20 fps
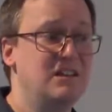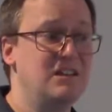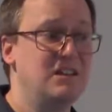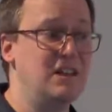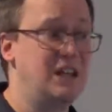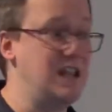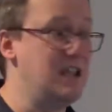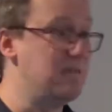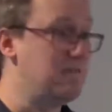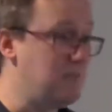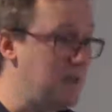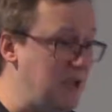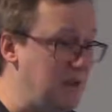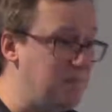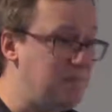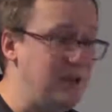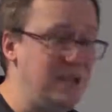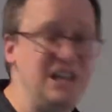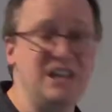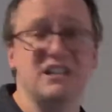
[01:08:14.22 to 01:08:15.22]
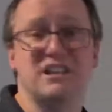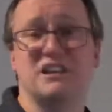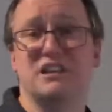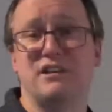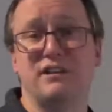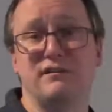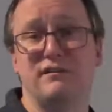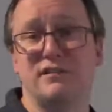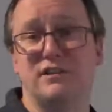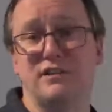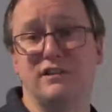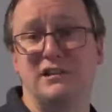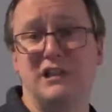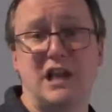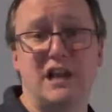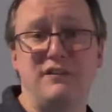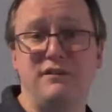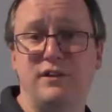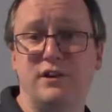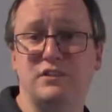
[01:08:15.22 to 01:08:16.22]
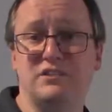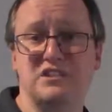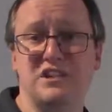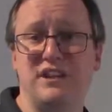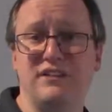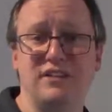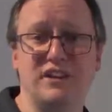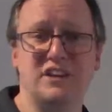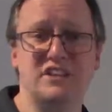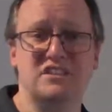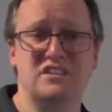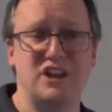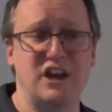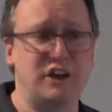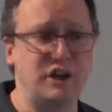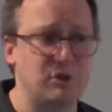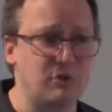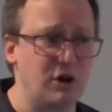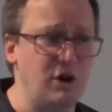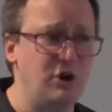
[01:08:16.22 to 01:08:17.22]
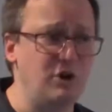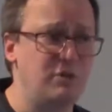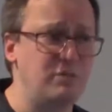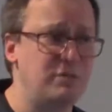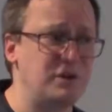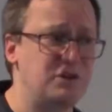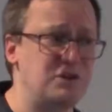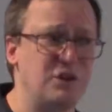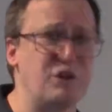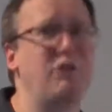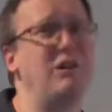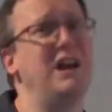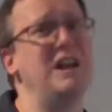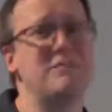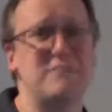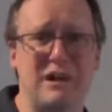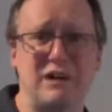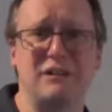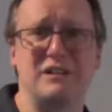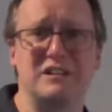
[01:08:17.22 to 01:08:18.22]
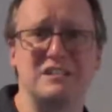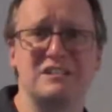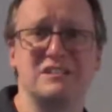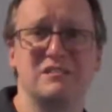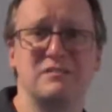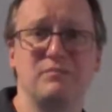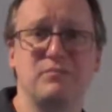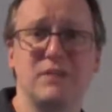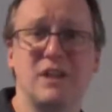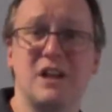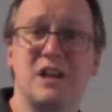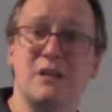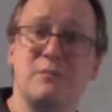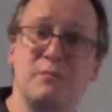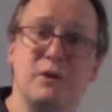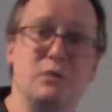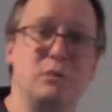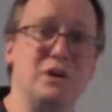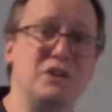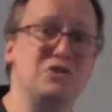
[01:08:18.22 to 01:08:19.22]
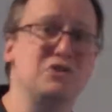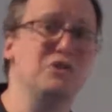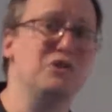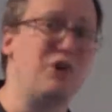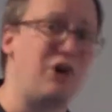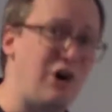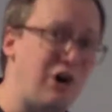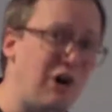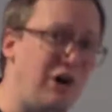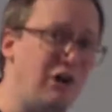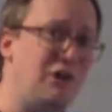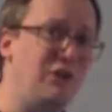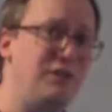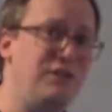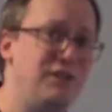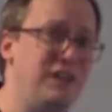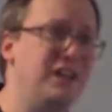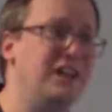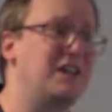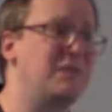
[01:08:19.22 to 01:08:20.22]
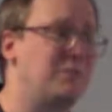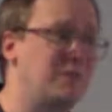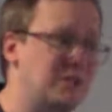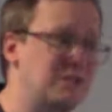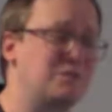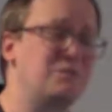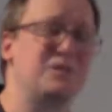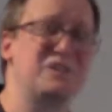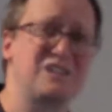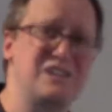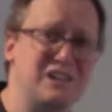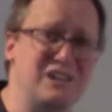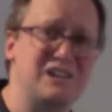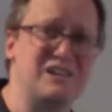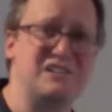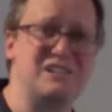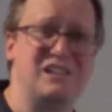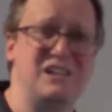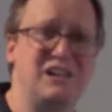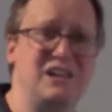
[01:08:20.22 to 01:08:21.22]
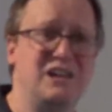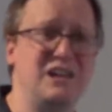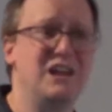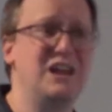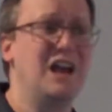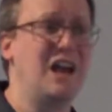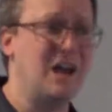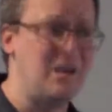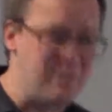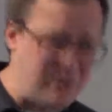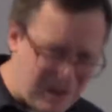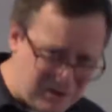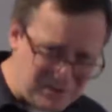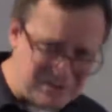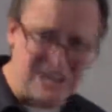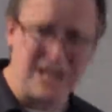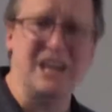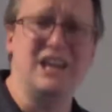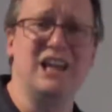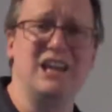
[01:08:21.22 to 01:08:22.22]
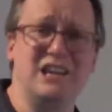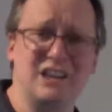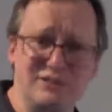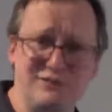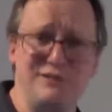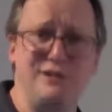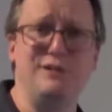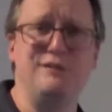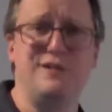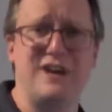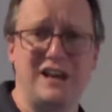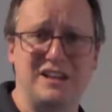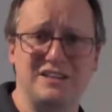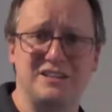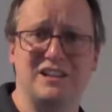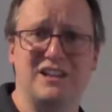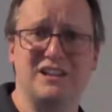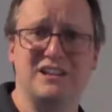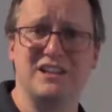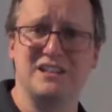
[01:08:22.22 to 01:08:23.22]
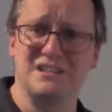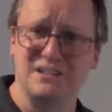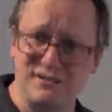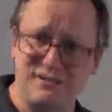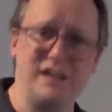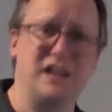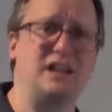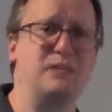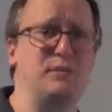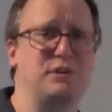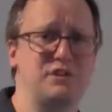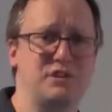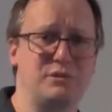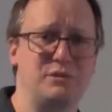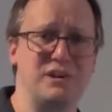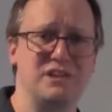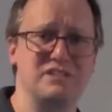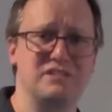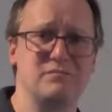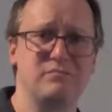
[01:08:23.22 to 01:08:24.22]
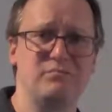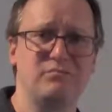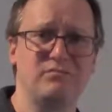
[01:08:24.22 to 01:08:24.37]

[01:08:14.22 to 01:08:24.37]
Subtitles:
It may be that the life you're saving is not your own, but your grandparents'. But we should all think much more seriously about taking the flu vaccine that's available to us.